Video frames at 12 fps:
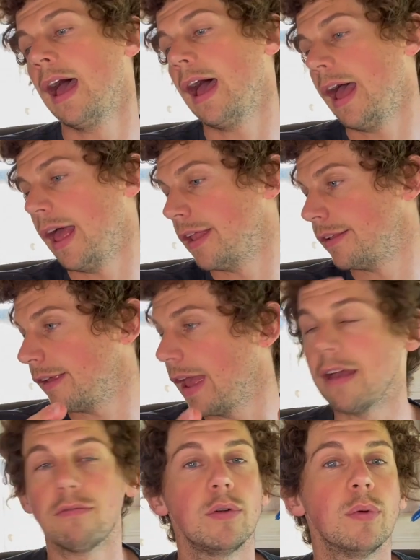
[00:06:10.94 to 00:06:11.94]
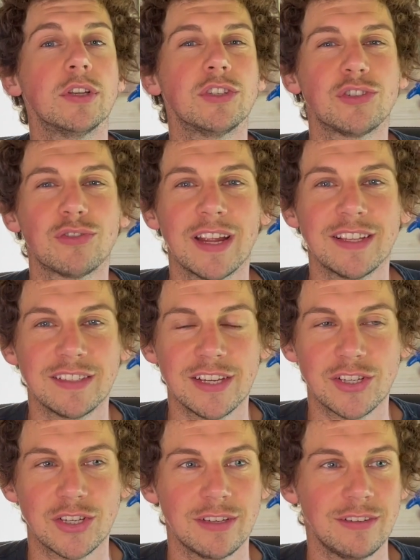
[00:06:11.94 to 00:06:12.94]
and everyone's
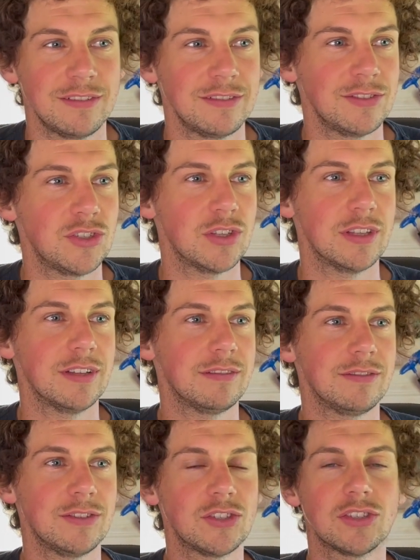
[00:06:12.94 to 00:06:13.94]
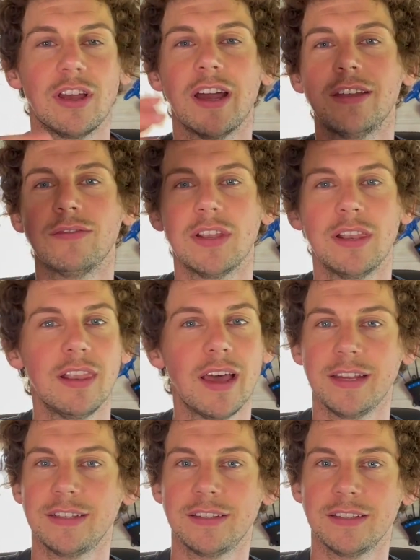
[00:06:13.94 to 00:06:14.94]
transition to the side of the
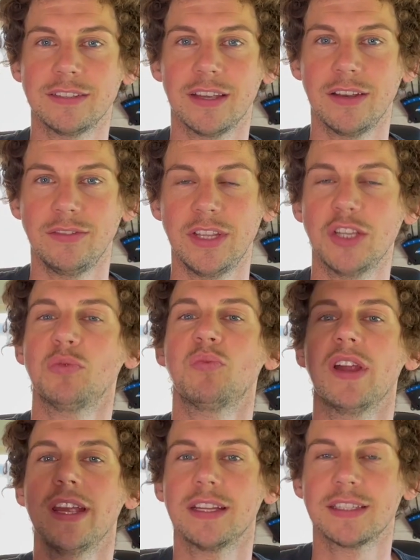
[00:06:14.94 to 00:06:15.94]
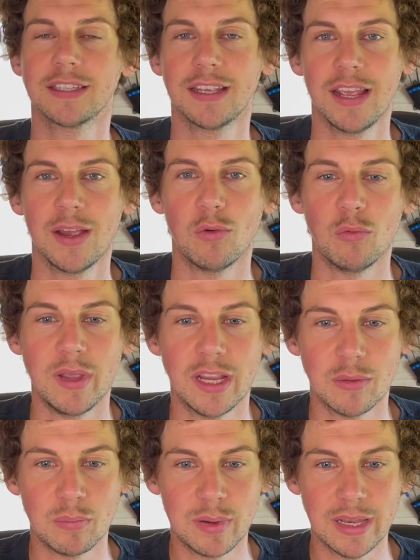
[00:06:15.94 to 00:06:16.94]
light, the side of disc brakes, will be
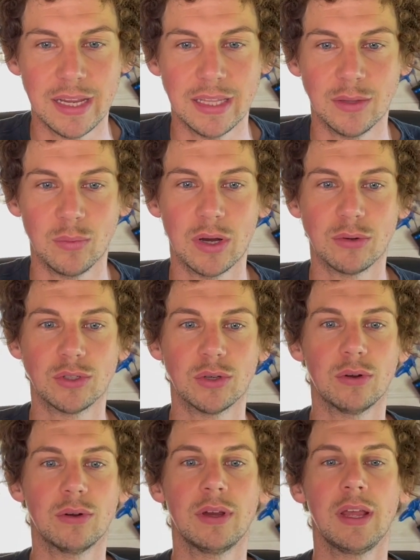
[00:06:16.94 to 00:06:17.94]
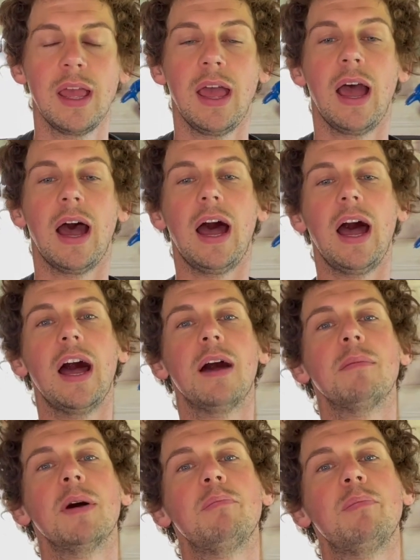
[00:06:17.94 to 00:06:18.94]
complete in the World Tour.
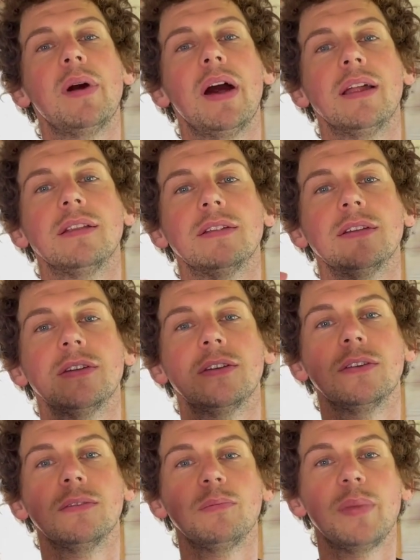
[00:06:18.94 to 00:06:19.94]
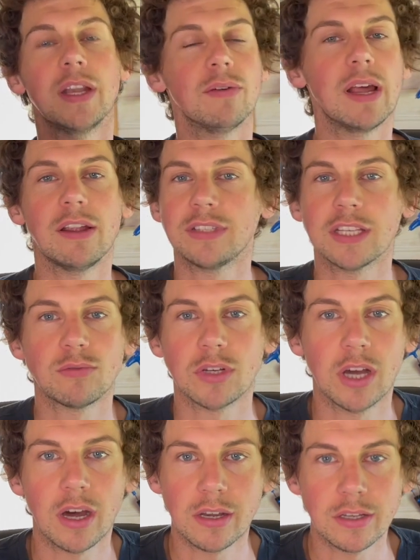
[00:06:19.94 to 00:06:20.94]
But Pinarello says
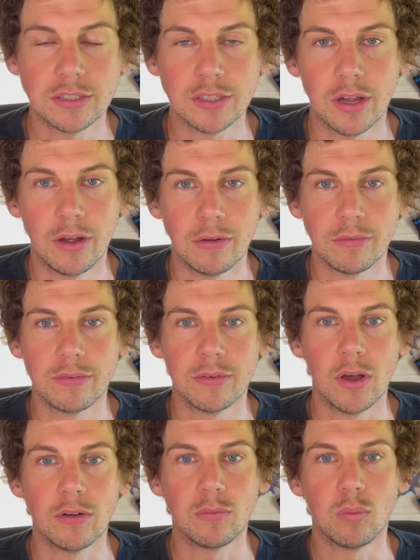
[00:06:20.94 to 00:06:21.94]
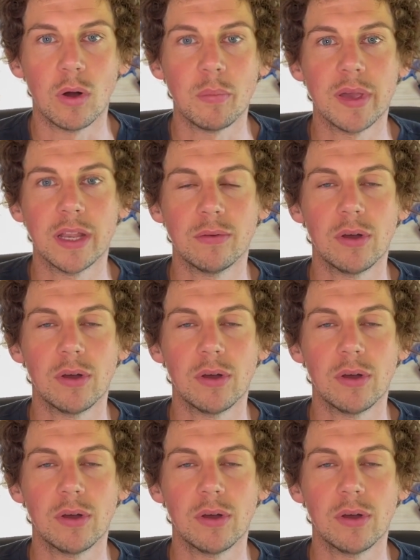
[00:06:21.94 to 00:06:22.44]
regardless of what Team